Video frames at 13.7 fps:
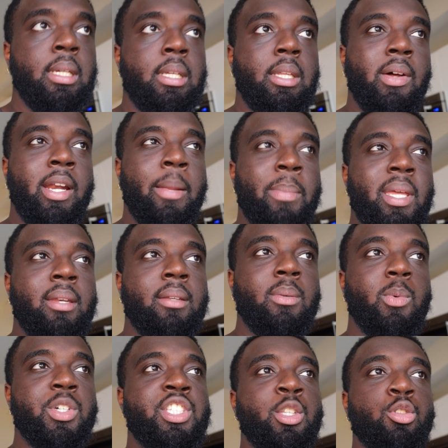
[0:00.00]
You know what I mean?
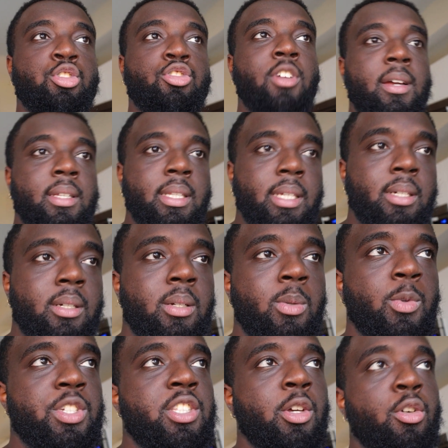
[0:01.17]
We're still struggling.
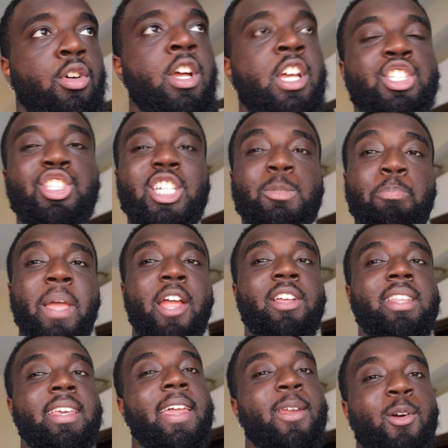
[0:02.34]
We're still just
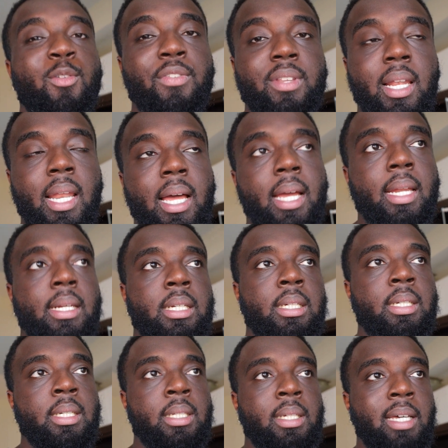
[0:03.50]
barely getting over the line.
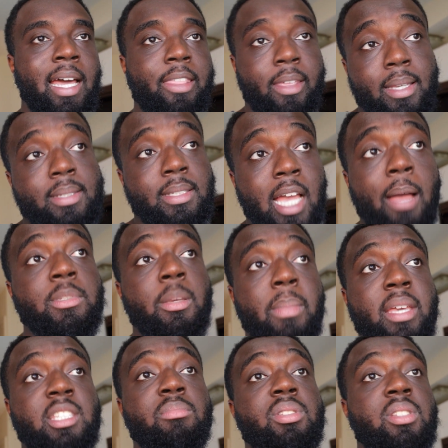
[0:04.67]
I think it's time to
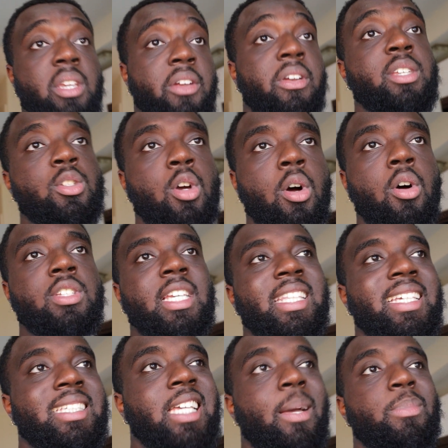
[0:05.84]
make some serious calls. I think
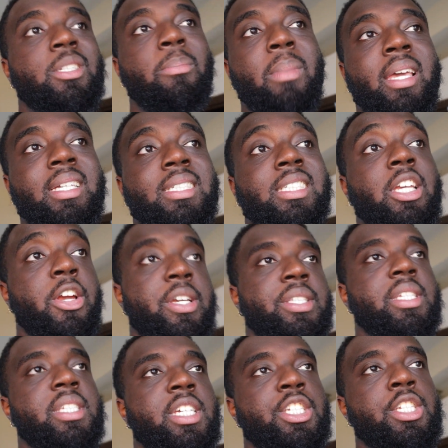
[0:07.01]
it's time to make a serious
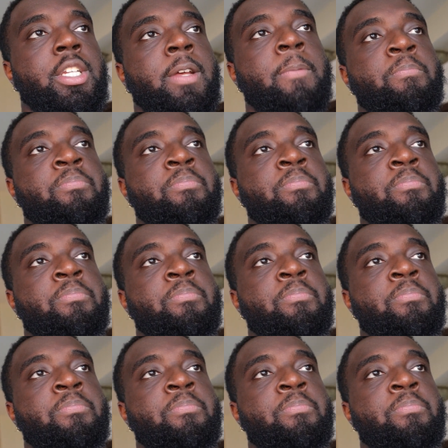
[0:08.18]
decision.